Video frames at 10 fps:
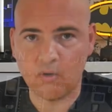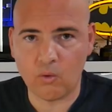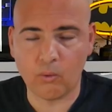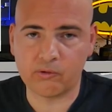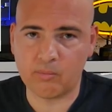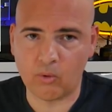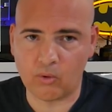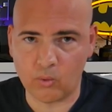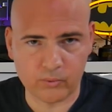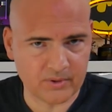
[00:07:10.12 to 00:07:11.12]
all
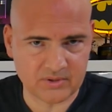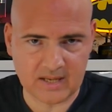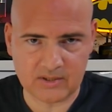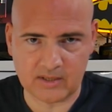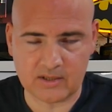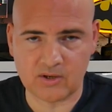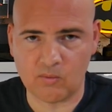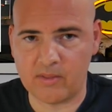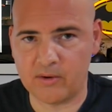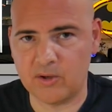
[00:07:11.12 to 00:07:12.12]
support auto sensing. So
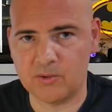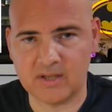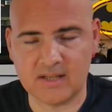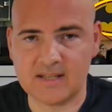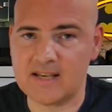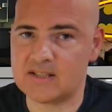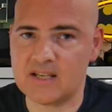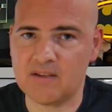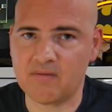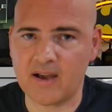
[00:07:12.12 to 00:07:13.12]
whether you're using a
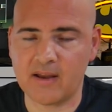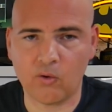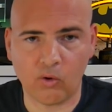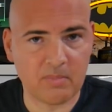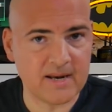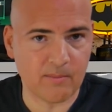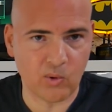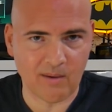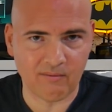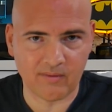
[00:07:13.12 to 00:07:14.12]
DC fan or a
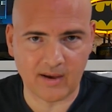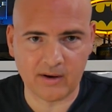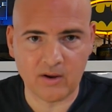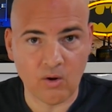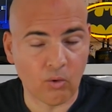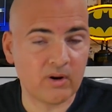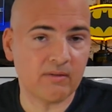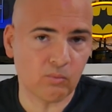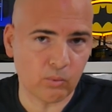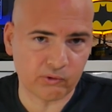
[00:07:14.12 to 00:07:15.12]
PWM fan or
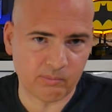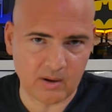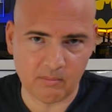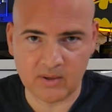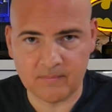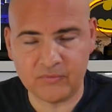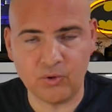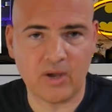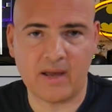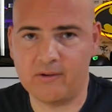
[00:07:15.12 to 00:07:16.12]
even a water pump, you
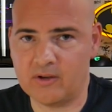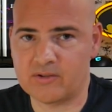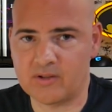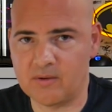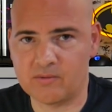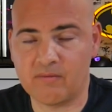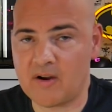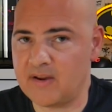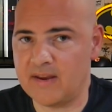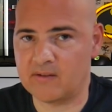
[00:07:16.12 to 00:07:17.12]
can adjust those
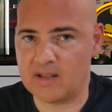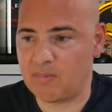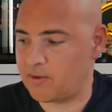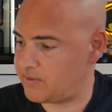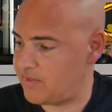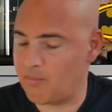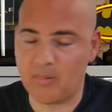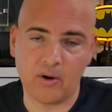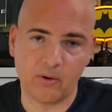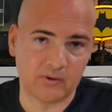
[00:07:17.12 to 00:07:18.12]
very easily both in the
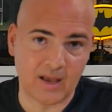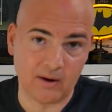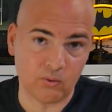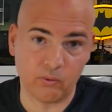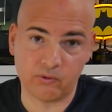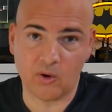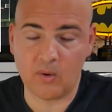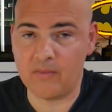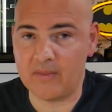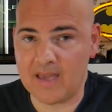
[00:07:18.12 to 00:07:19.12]
BIOS and also
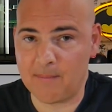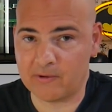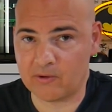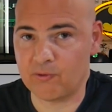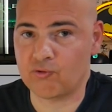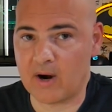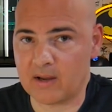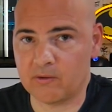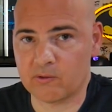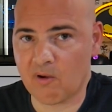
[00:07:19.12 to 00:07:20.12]
in the MSI
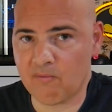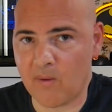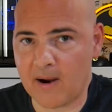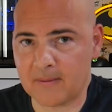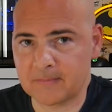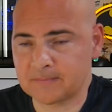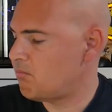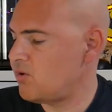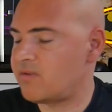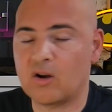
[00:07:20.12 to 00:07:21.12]
Dragon software.
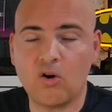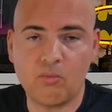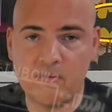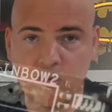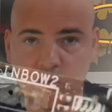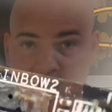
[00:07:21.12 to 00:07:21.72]
Moving along, we've got